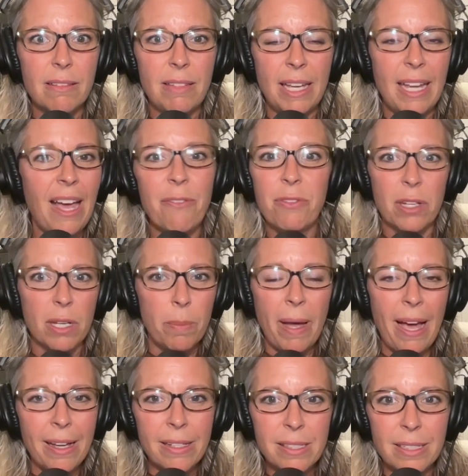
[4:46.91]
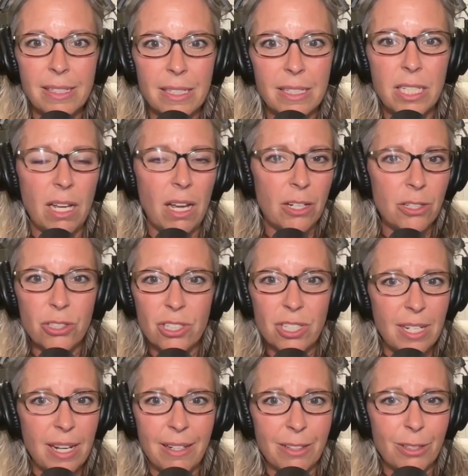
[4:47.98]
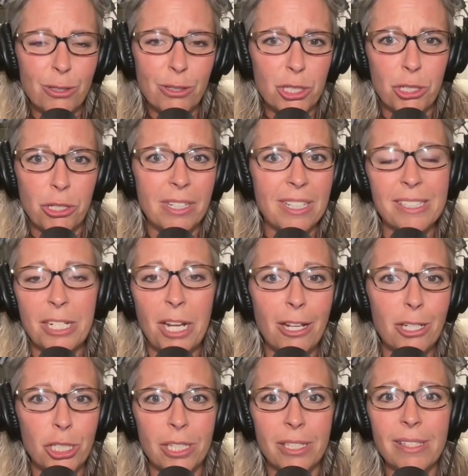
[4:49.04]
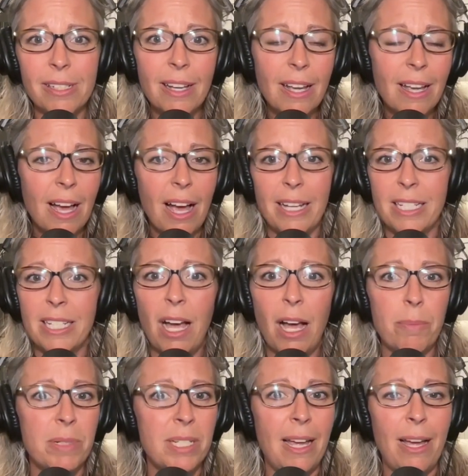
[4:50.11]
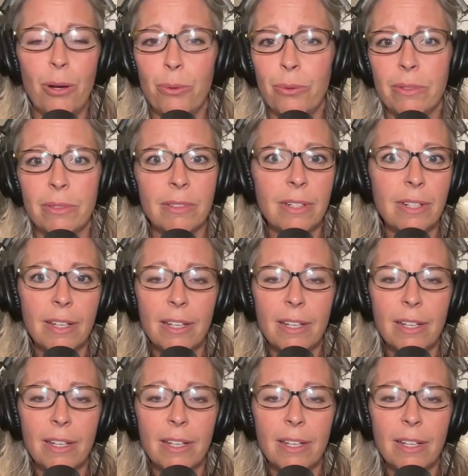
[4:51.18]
have the capacity to understand literature, and it's not just a top down